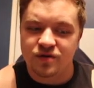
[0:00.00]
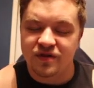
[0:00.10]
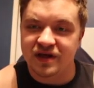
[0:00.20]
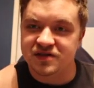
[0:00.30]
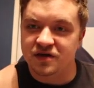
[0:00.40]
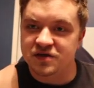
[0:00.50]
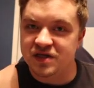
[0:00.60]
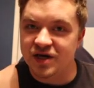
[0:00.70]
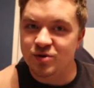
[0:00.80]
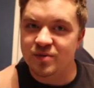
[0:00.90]
and that's going to
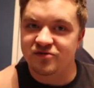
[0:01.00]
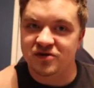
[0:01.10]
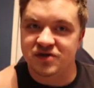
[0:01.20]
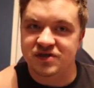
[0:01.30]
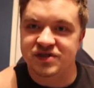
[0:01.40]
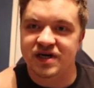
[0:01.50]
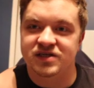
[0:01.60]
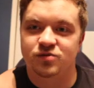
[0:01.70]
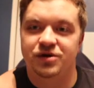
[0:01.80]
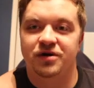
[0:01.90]
set you up for
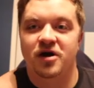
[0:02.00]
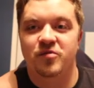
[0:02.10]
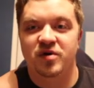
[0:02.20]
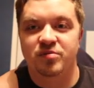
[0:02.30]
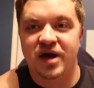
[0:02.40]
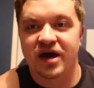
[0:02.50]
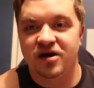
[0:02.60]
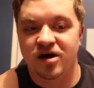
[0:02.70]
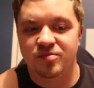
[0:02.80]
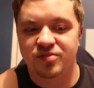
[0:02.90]
success when you're coming back
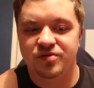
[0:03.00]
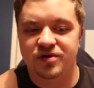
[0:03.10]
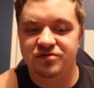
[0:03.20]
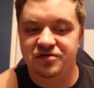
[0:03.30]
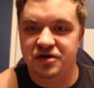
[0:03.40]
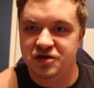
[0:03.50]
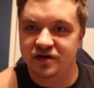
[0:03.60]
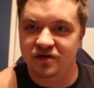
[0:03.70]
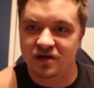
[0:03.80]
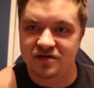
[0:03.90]
up and
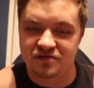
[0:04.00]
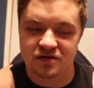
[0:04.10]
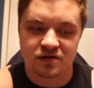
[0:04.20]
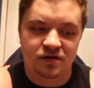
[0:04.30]
finishing the lift.